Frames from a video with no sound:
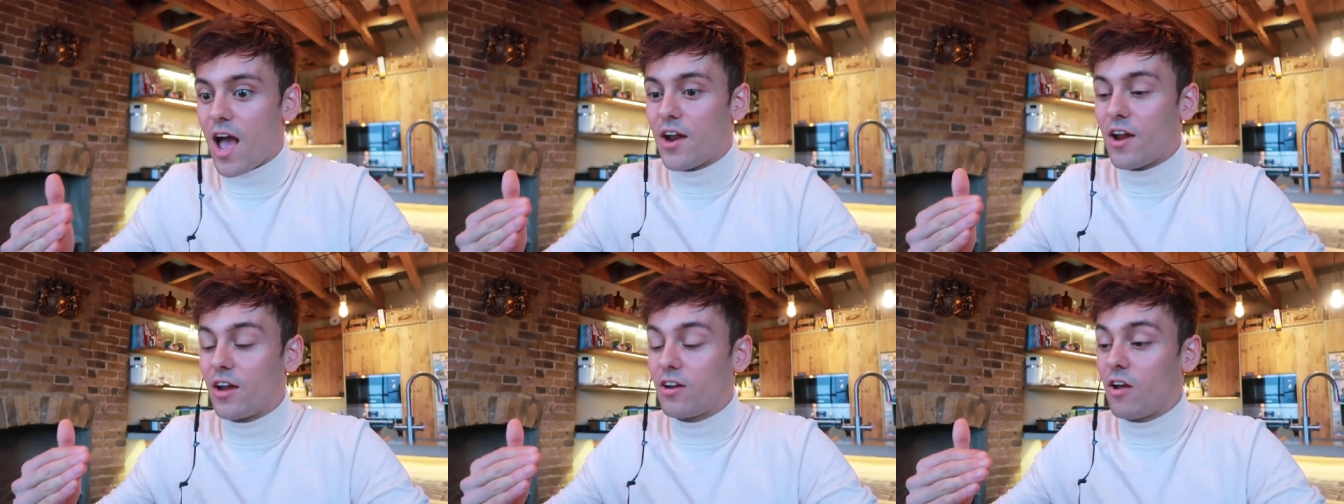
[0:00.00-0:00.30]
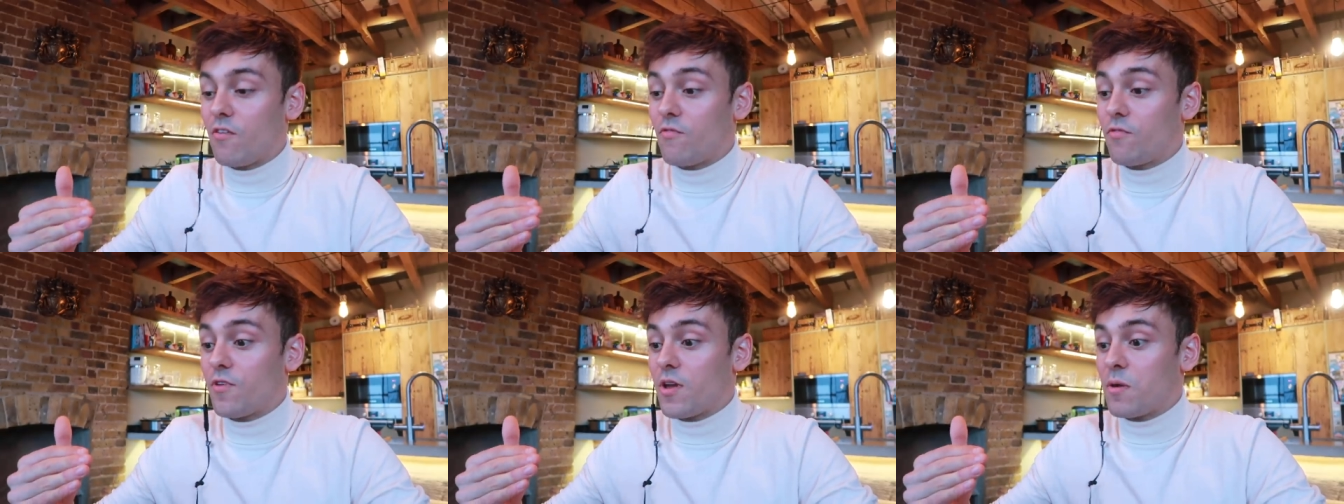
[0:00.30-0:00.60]
And I
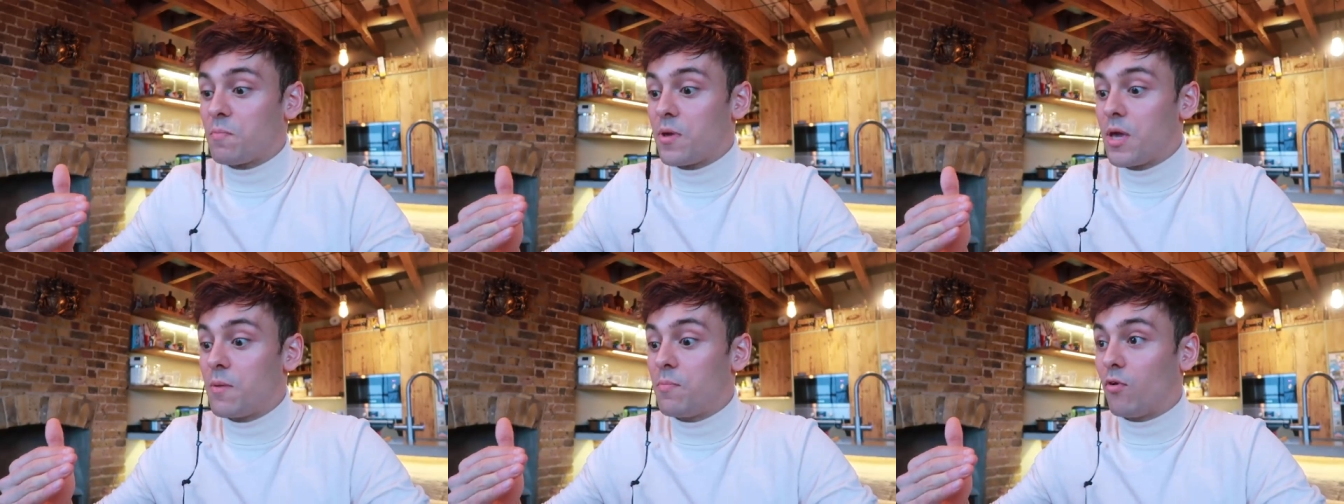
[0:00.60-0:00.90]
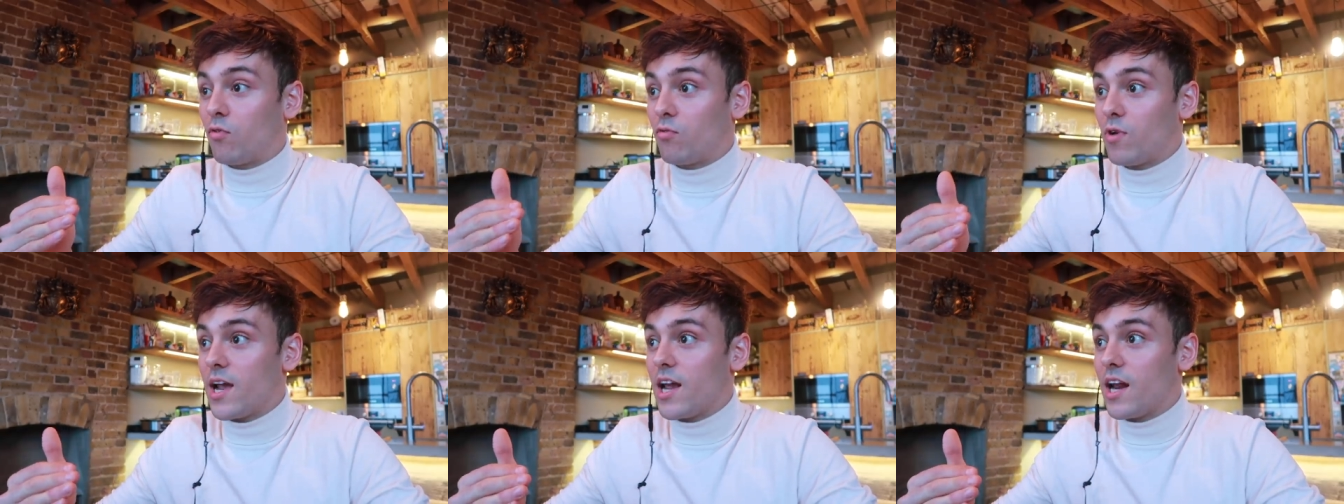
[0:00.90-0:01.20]
don't think
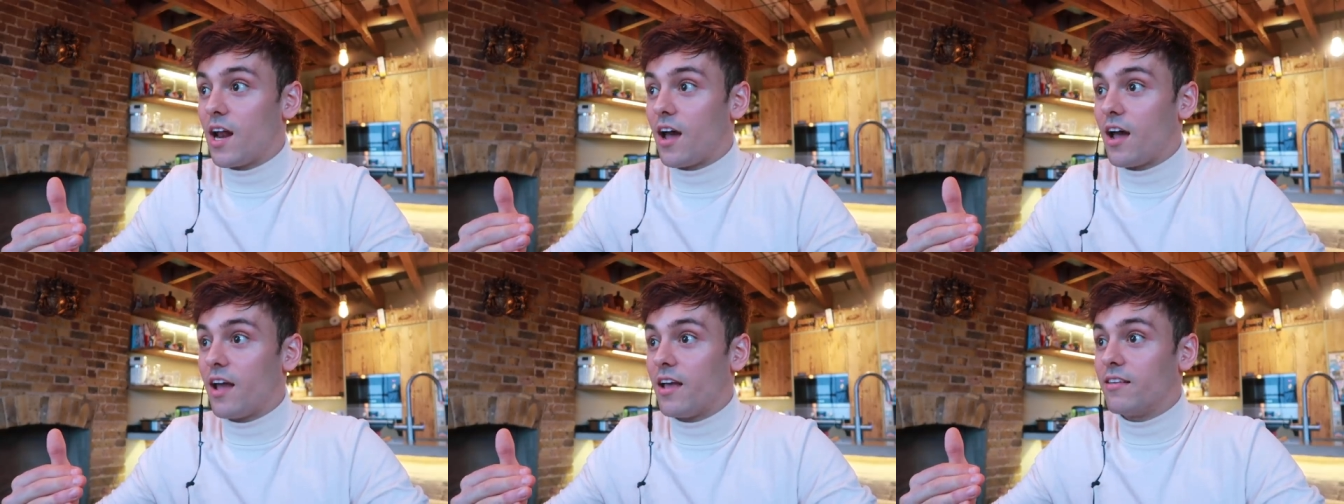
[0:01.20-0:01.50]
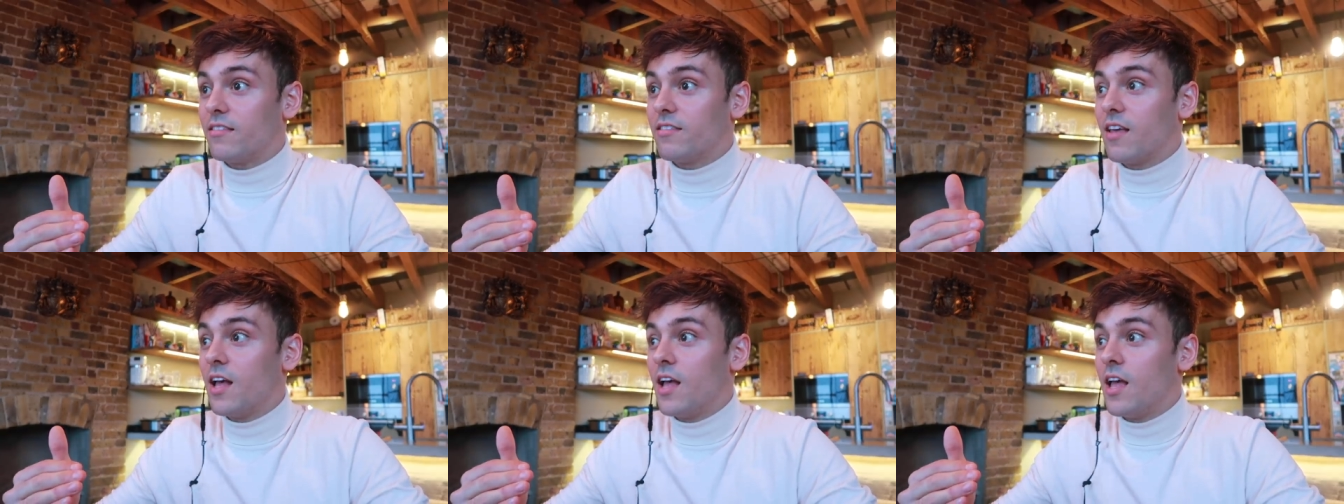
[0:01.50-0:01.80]
people
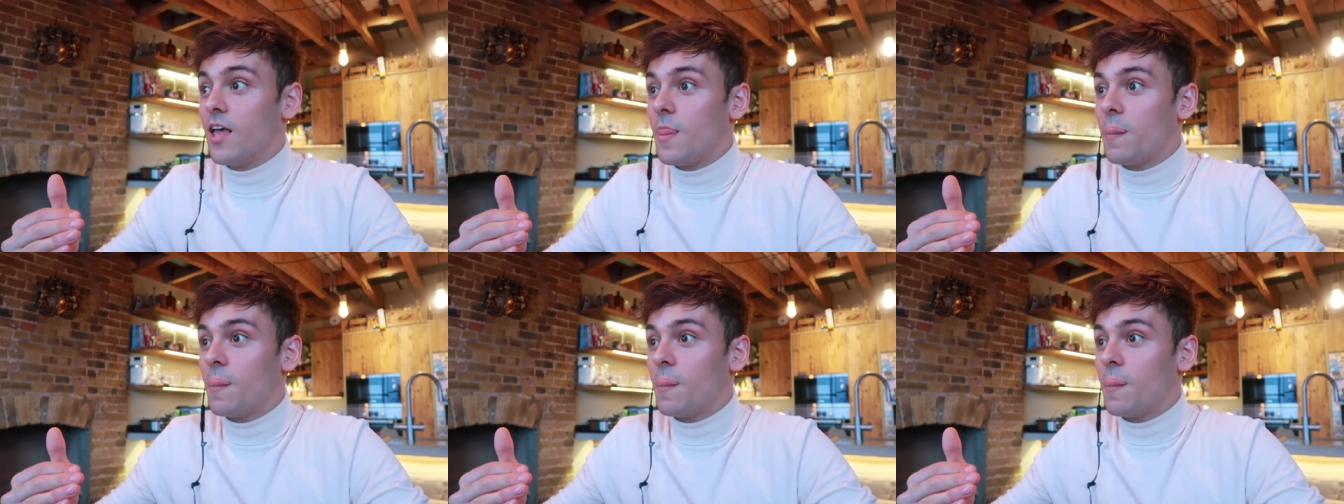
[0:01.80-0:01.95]
realize